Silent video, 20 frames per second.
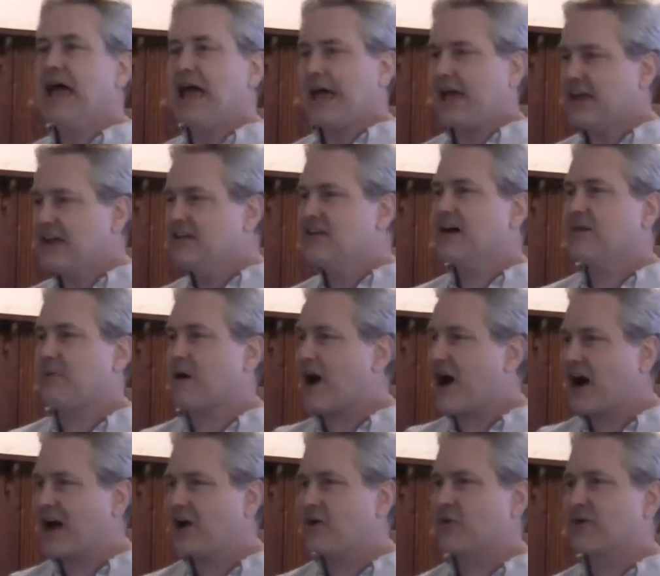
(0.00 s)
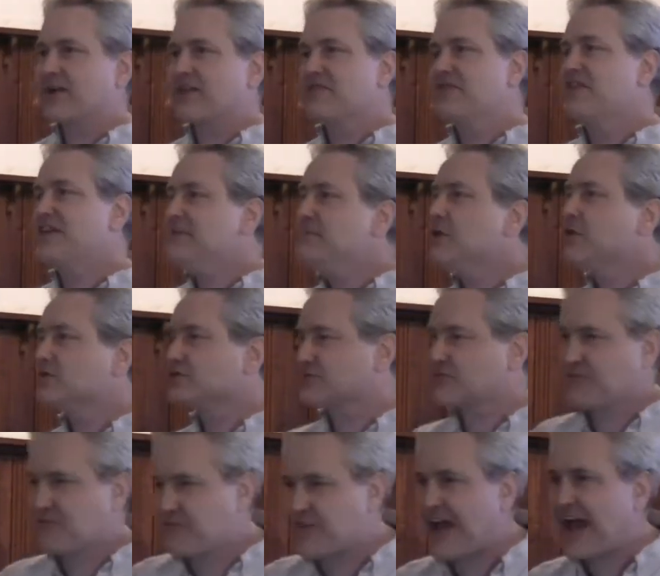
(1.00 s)
end up hiring the
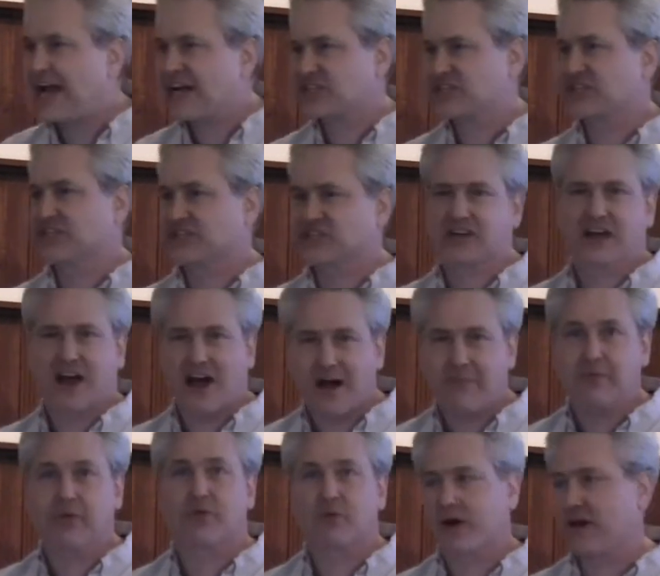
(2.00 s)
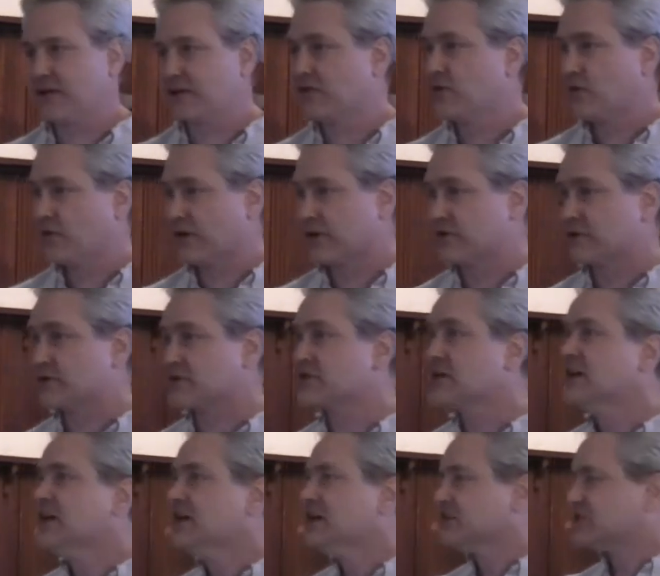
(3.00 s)
most fascist copyright
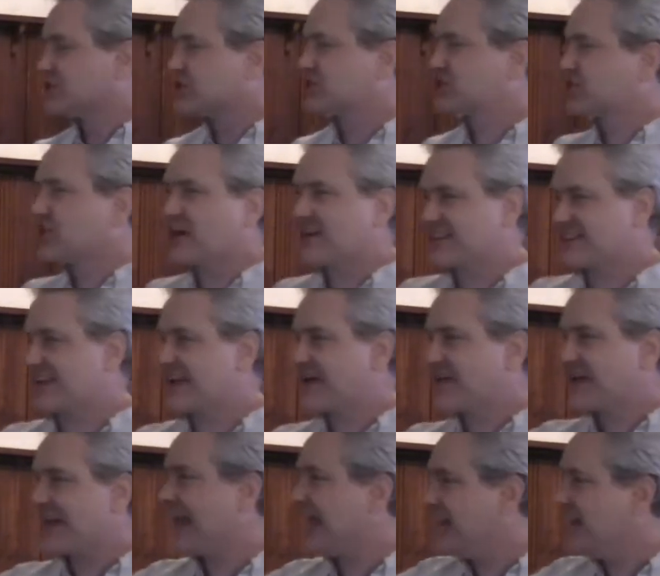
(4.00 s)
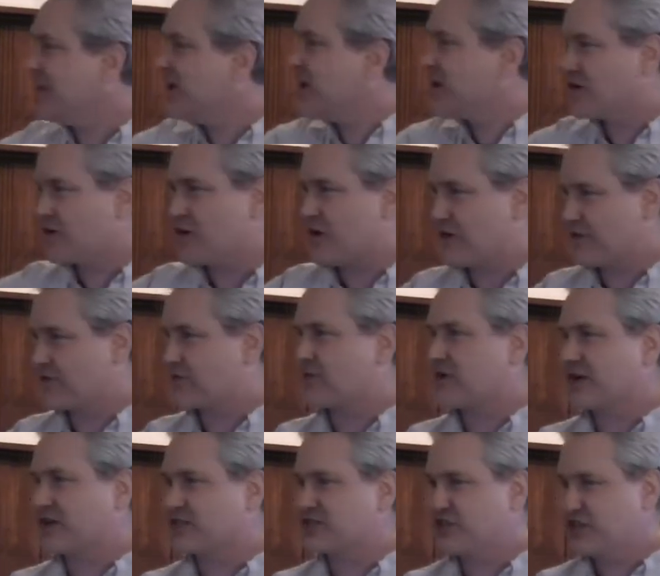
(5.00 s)
lawyers to shut down any
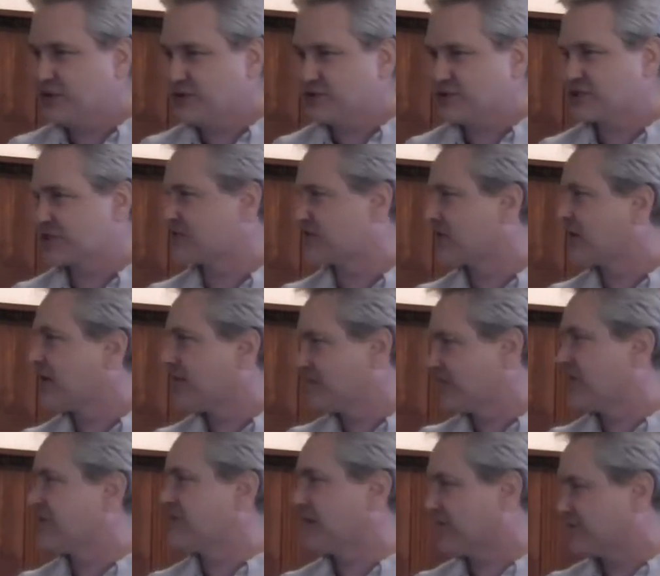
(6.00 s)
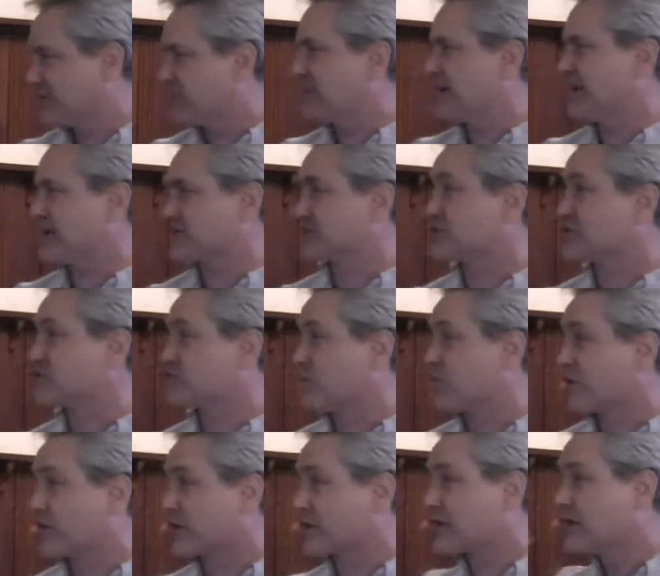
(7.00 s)
unauthorized use of, of, of the master's
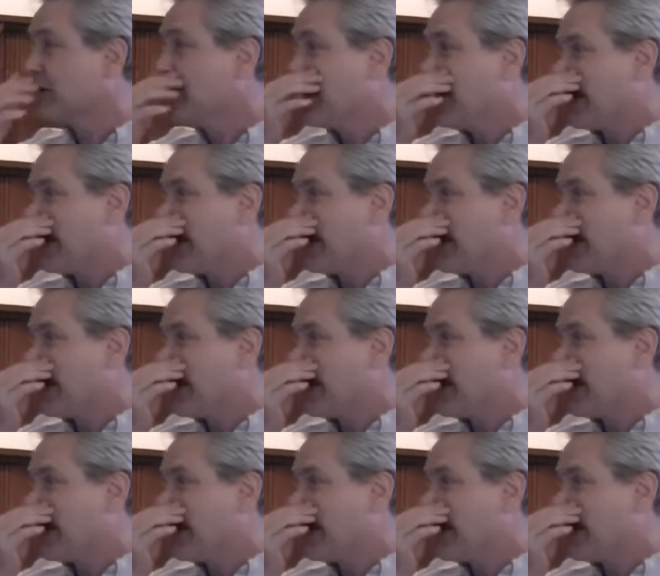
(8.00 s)
work.